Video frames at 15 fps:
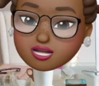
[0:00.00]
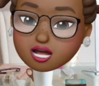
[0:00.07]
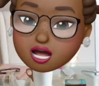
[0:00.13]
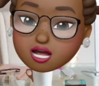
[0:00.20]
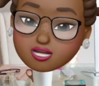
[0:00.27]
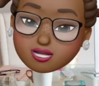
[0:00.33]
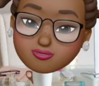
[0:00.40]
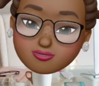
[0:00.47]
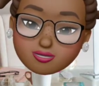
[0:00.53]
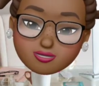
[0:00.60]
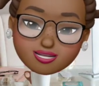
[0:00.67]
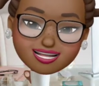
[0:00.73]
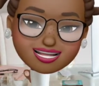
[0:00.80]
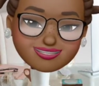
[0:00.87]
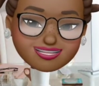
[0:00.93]
Good
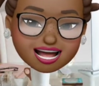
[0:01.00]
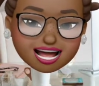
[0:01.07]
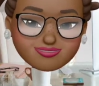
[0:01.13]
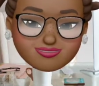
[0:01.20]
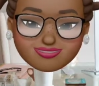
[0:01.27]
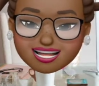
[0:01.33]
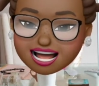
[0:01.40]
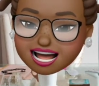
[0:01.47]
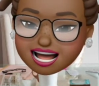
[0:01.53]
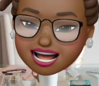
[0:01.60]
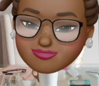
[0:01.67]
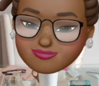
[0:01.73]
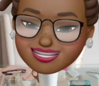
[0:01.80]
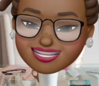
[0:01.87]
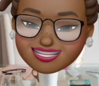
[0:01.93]
morning, Graham fam.
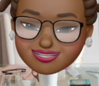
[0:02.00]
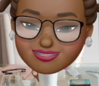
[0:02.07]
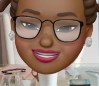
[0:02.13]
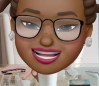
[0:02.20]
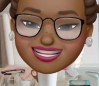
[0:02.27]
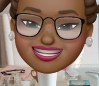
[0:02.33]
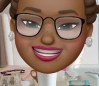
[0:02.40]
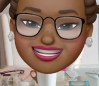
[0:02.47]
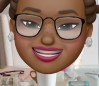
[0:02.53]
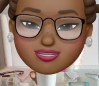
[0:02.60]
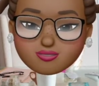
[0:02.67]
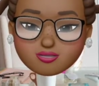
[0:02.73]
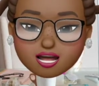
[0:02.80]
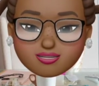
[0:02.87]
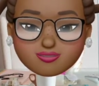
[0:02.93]
It is so nice to see you
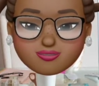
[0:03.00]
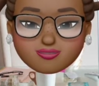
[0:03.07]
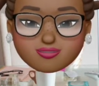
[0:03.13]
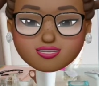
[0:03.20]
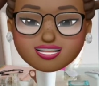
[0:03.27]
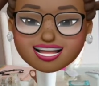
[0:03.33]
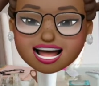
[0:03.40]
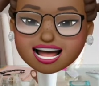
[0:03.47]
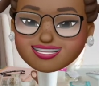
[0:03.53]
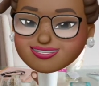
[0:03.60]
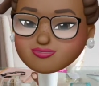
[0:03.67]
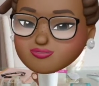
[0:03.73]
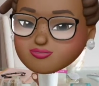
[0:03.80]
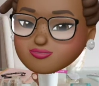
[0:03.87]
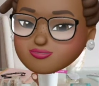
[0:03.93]
on Google
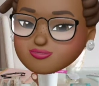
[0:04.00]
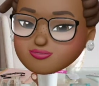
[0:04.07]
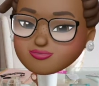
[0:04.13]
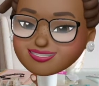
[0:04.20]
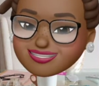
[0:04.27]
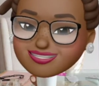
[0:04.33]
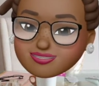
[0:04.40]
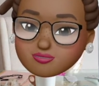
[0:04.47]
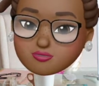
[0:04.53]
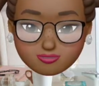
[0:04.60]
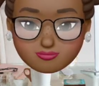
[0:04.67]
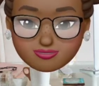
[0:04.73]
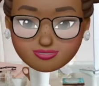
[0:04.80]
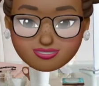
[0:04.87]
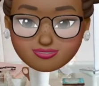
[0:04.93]
Classroom.
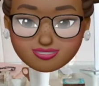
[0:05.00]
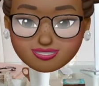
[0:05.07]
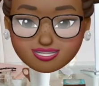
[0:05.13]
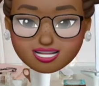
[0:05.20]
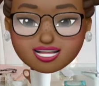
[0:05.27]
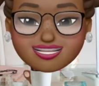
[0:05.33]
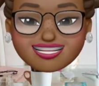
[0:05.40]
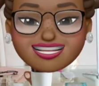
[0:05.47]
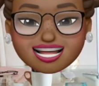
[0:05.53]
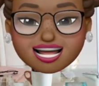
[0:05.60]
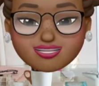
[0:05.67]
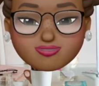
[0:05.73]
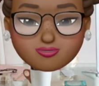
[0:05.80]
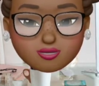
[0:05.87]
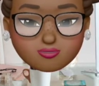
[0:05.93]
Today,
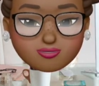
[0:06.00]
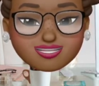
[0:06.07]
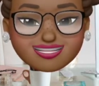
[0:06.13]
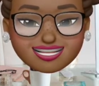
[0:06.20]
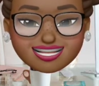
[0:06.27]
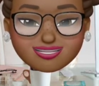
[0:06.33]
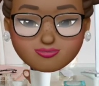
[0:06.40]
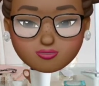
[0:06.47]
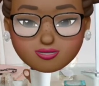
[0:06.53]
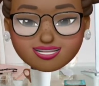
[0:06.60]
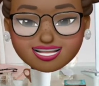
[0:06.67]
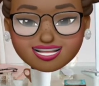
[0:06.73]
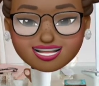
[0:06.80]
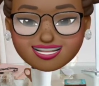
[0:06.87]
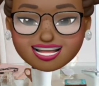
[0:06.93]
you are going to keep working
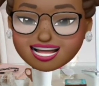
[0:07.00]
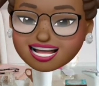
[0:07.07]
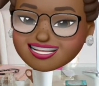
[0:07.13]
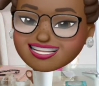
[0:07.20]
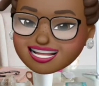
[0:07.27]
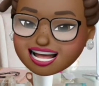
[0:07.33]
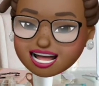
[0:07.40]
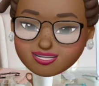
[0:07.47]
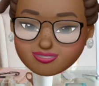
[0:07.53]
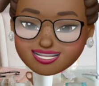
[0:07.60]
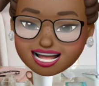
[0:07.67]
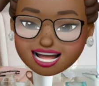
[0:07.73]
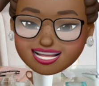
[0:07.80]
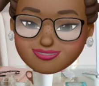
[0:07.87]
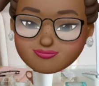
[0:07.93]
on your essay
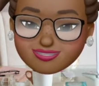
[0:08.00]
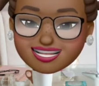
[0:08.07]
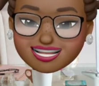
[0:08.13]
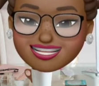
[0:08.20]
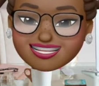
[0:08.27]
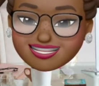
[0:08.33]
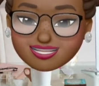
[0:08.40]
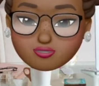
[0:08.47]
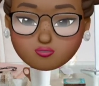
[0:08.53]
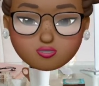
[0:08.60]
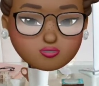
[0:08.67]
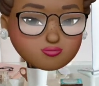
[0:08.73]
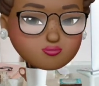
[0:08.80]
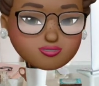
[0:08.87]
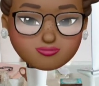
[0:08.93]
outline because it is
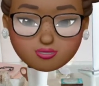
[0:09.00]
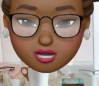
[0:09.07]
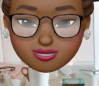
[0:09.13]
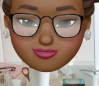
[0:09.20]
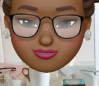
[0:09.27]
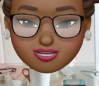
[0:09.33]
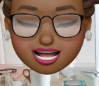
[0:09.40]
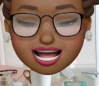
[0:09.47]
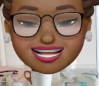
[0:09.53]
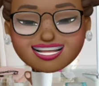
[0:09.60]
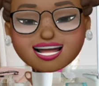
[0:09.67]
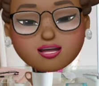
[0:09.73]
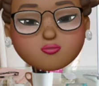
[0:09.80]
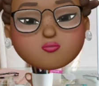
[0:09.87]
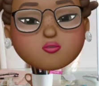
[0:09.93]
due tomorrow. I
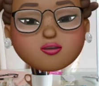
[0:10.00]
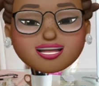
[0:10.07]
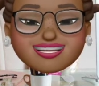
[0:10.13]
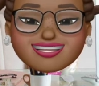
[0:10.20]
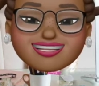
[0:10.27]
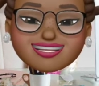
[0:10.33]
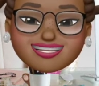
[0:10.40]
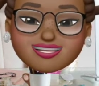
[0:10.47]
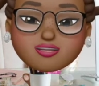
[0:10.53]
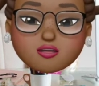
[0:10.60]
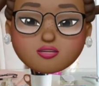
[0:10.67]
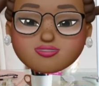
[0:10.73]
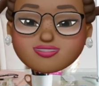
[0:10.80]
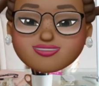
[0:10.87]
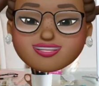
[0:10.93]
can't wait to see all
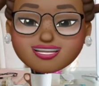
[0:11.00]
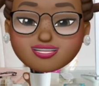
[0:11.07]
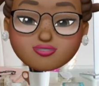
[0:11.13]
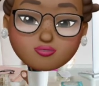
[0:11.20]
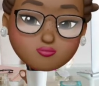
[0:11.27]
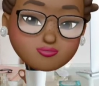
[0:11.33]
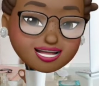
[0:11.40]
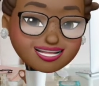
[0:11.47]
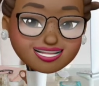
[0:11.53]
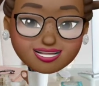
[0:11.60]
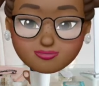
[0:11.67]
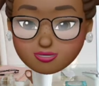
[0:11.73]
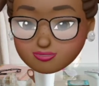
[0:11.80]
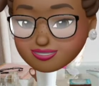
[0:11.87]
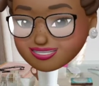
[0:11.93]
the things you're writing
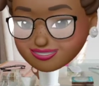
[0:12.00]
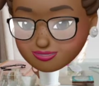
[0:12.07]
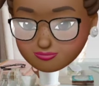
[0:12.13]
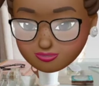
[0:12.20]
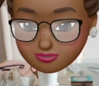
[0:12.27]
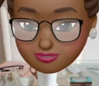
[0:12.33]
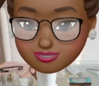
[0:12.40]
about summer.